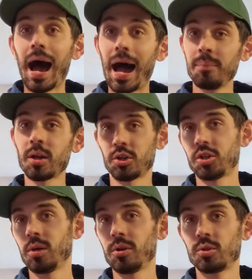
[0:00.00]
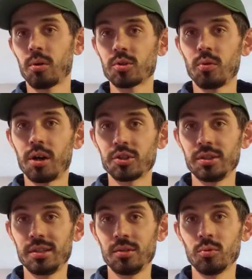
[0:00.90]
I'm not sure what George
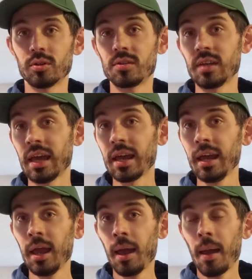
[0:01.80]
Washington would say,